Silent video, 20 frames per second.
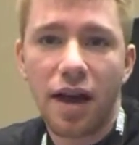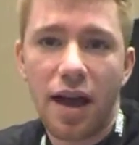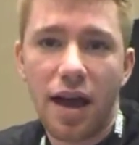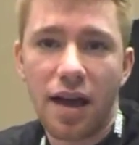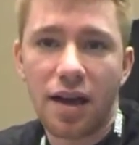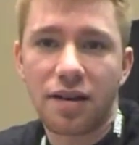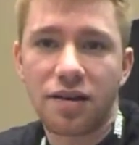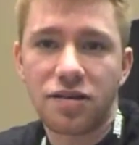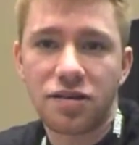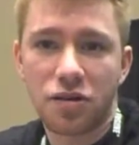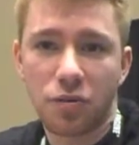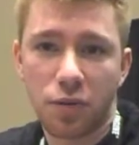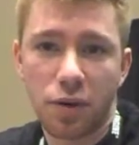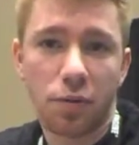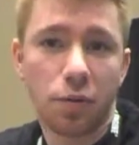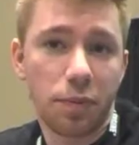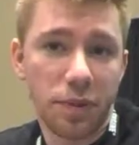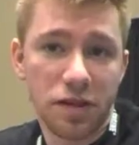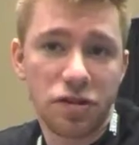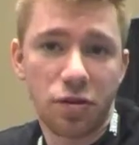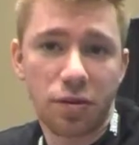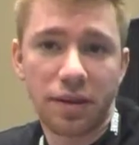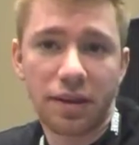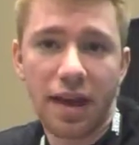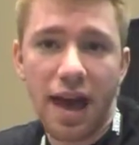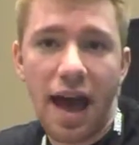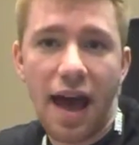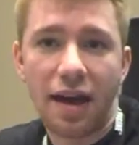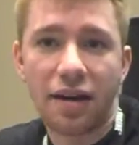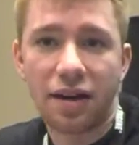And so we will be doing
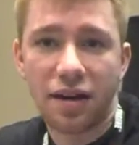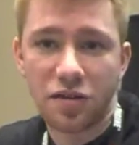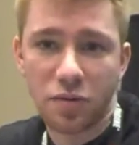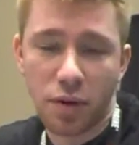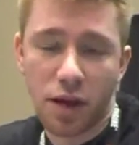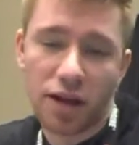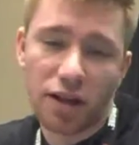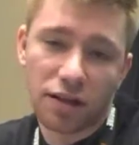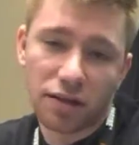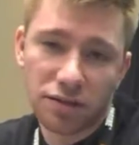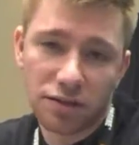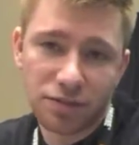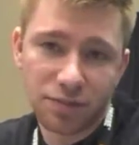that as well.